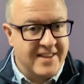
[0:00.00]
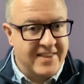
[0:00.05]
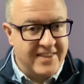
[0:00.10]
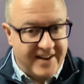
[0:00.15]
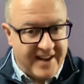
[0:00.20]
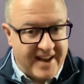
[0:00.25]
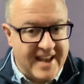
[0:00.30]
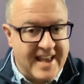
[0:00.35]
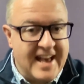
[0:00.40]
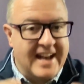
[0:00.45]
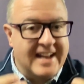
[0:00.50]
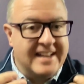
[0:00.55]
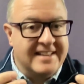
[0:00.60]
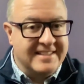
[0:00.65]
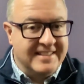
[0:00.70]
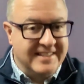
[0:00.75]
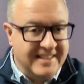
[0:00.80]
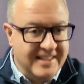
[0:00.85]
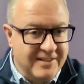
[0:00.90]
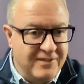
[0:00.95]
that I had
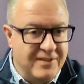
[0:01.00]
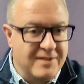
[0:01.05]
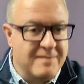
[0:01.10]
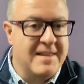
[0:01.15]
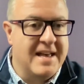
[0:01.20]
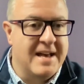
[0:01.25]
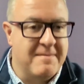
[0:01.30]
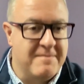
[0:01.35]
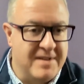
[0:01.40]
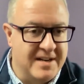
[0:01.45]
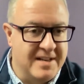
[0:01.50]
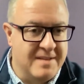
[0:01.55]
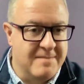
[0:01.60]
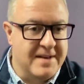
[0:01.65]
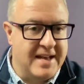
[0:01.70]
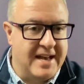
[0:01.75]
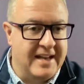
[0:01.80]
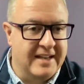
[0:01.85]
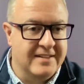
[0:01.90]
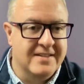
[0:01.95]
to give him that money
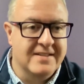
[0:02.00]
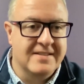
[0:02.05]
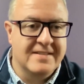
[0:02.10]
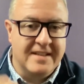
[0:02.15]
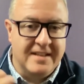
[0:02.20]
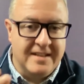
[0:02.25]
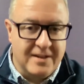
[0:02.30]
back to say,